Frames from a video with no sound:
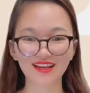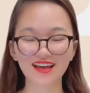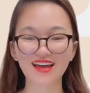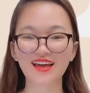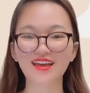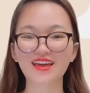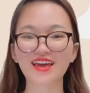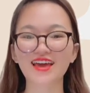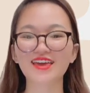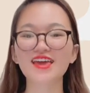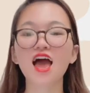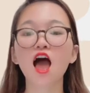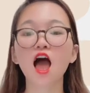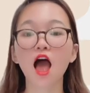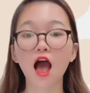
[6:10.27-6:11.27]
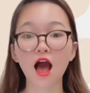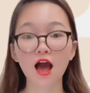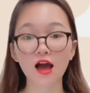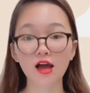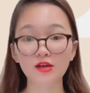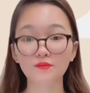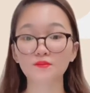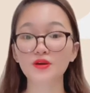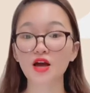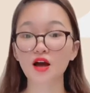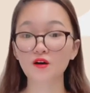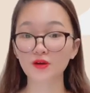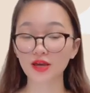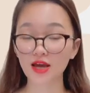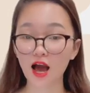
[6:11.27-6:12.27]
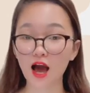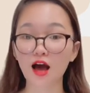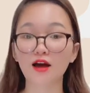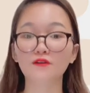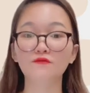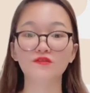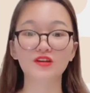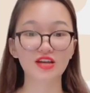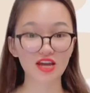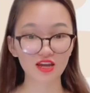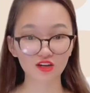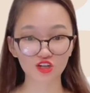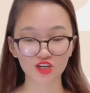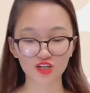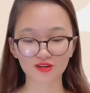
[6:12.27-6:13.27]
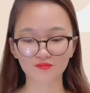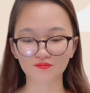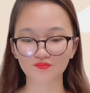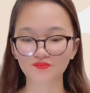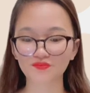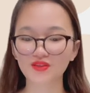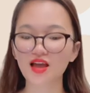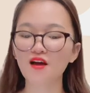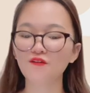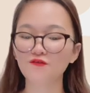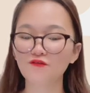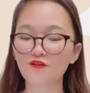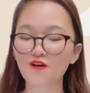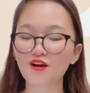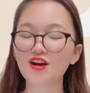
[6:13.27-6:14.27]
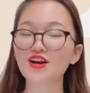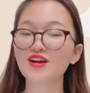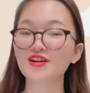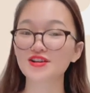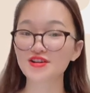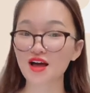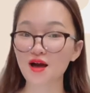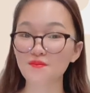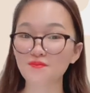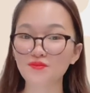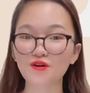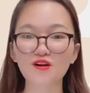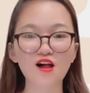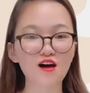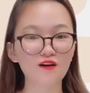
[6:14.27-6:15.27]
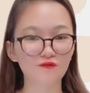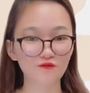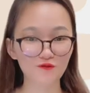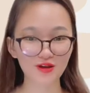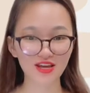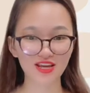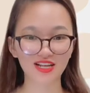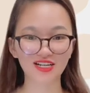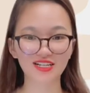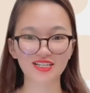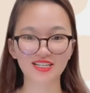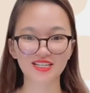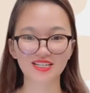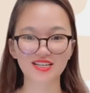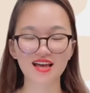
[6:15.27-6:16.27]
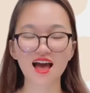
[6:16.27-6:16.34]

Okay, I'm going on vacation for a couple of weeks.